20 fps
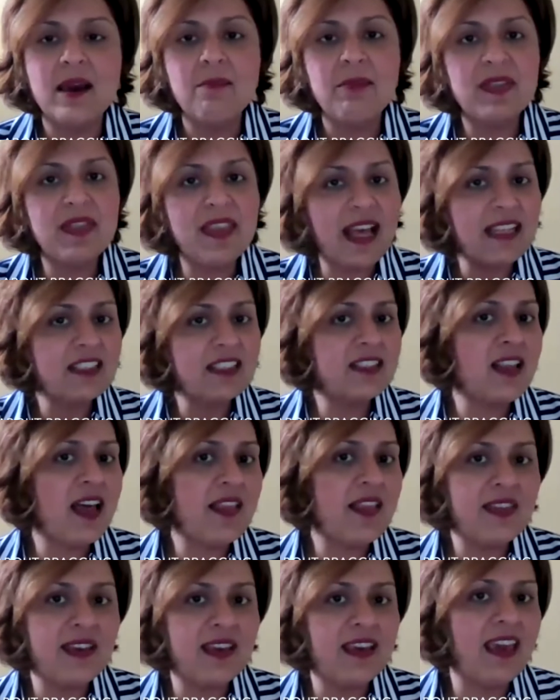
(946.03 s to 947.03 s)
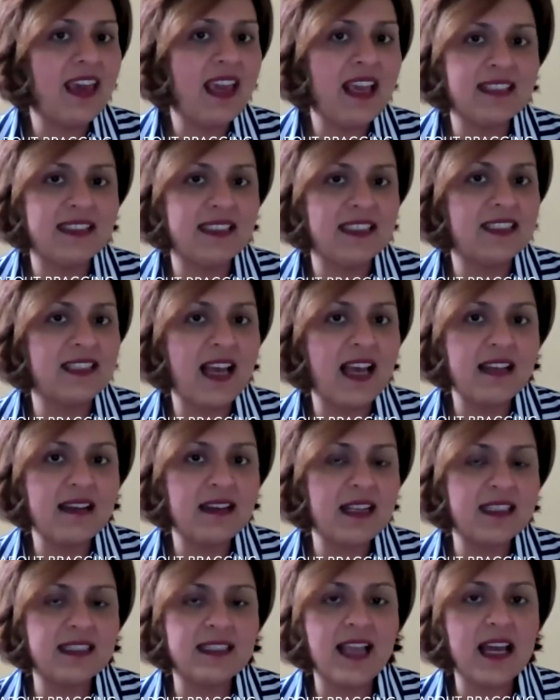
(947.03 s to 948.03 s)
But that's not the case. It's
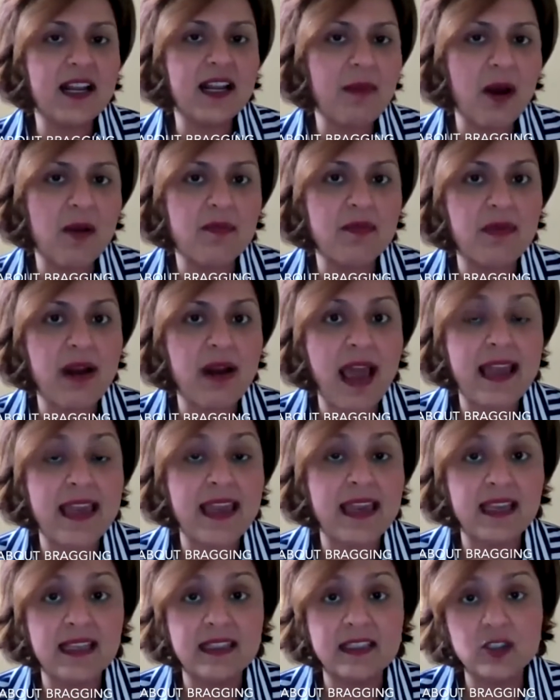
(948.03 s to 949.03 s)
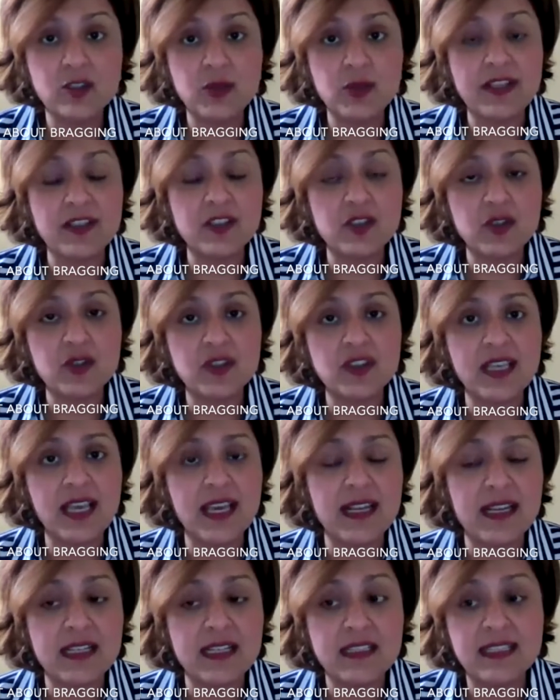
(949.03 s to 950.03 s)
not about bragging. It's, as you
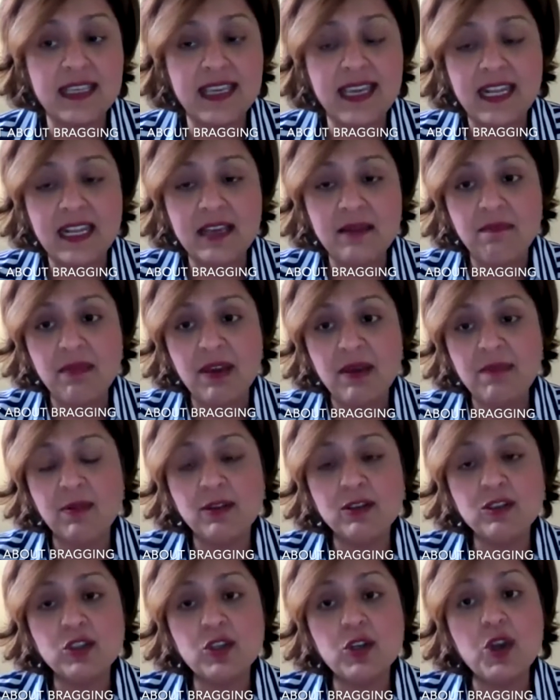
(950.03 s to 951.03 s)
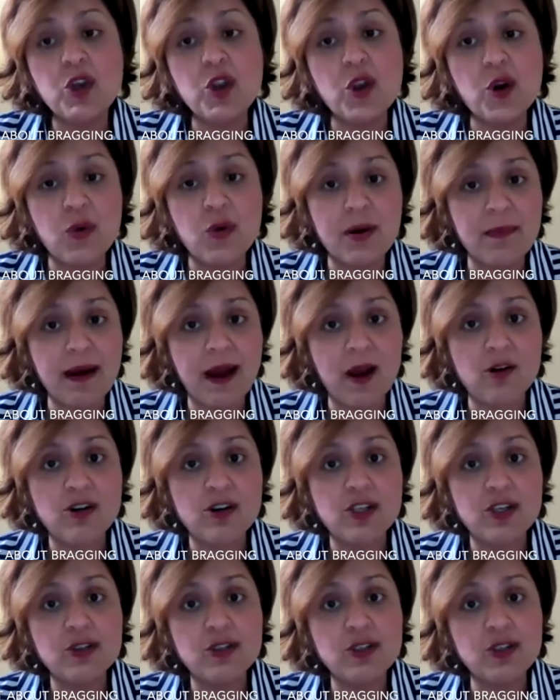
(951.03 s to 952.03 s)
said, it's getting people to know
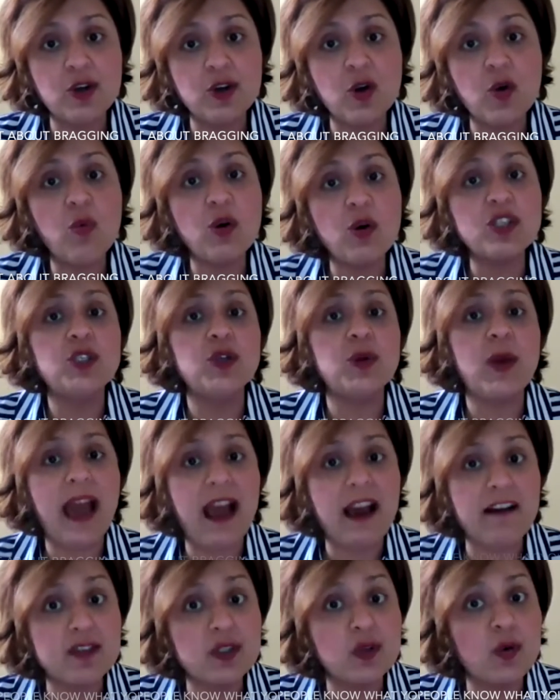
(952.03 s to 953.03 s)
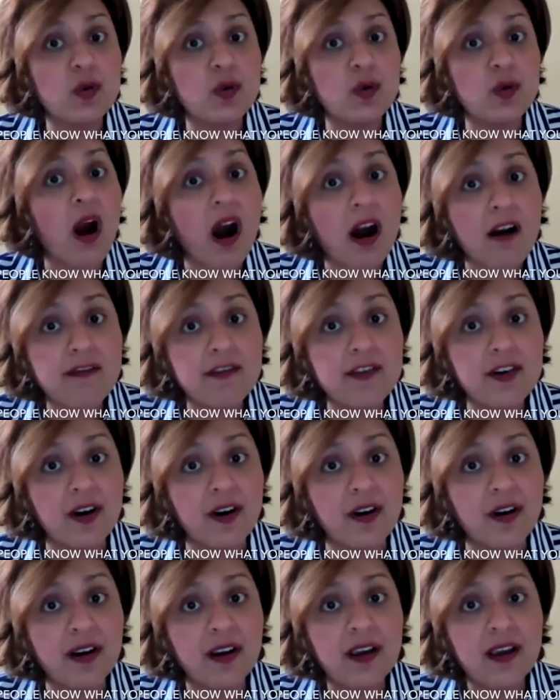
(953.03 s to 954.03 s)
about you, to know what you have to
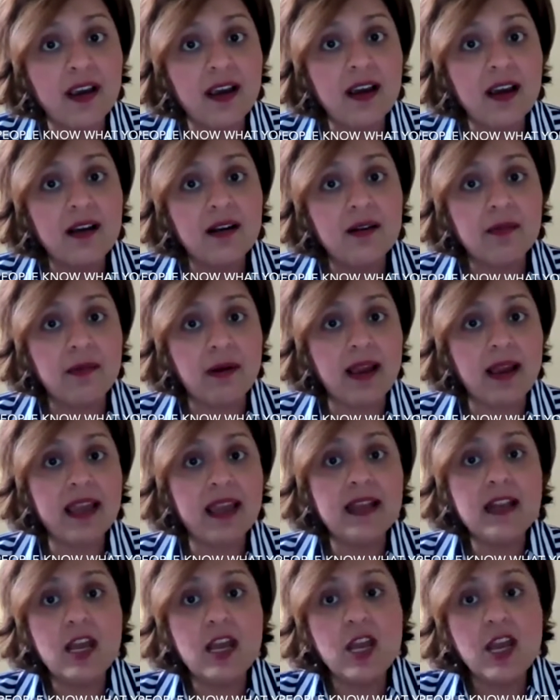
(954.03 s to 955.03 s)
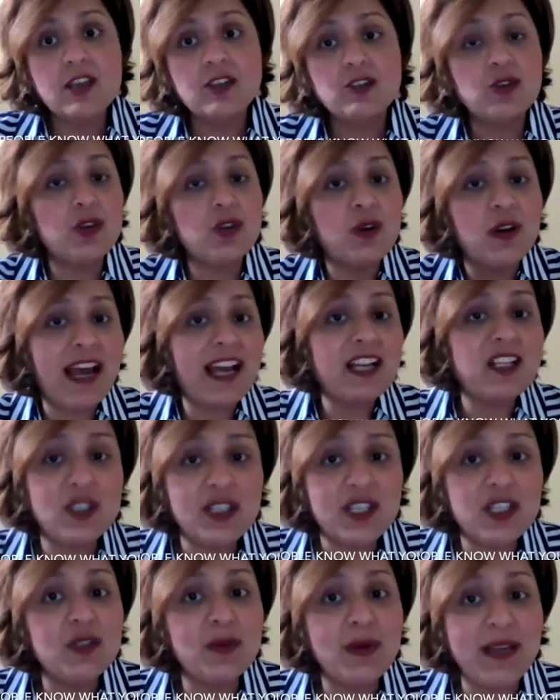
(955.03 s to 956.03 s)
offer, right? So you're
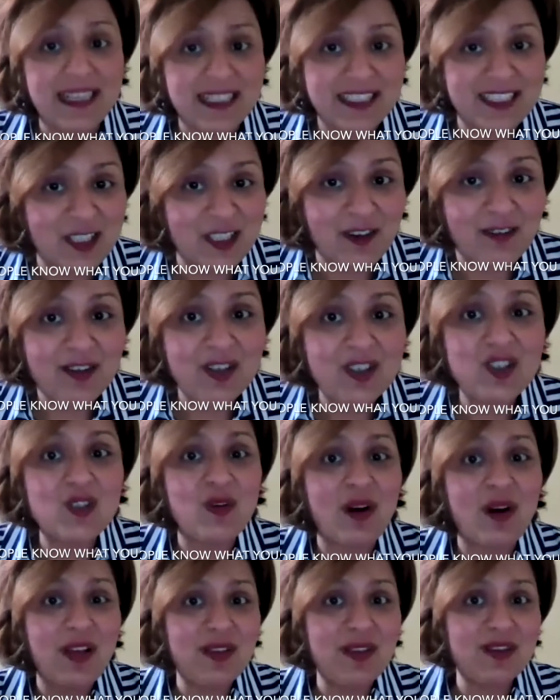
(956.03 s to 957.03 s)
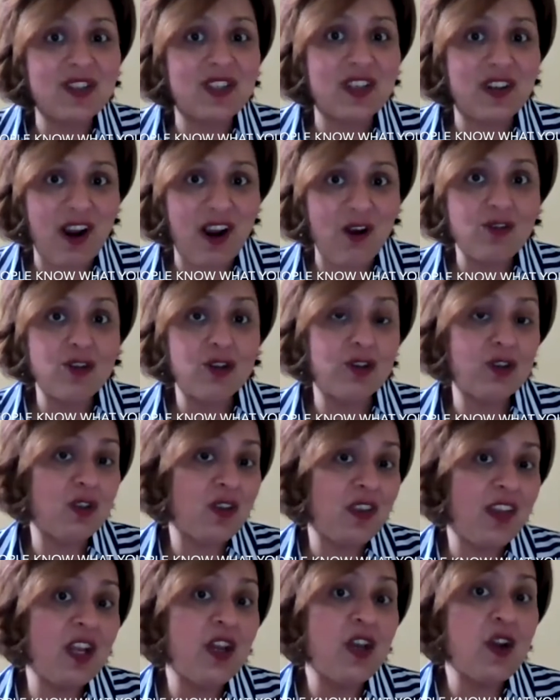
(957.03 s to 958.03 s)
actually doing a service to others around you, so
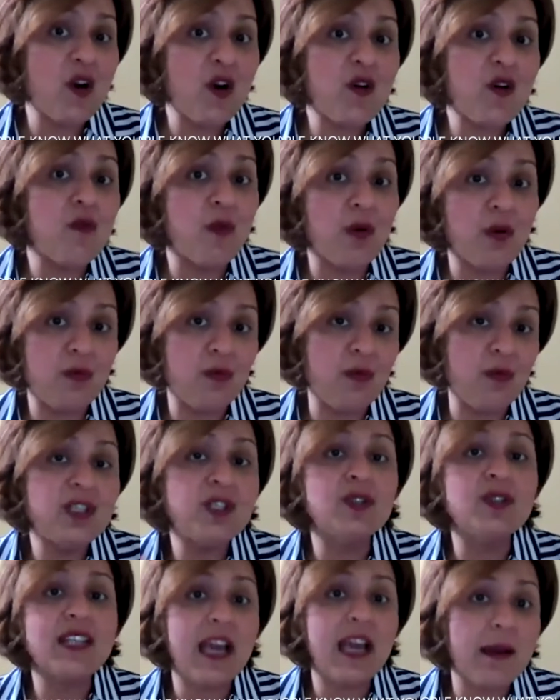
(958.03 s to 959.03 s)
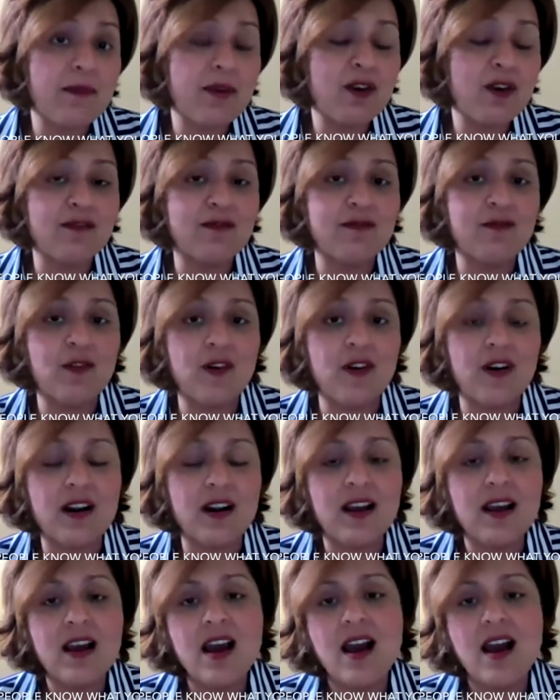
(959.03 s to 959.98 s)
they know what to tap you for.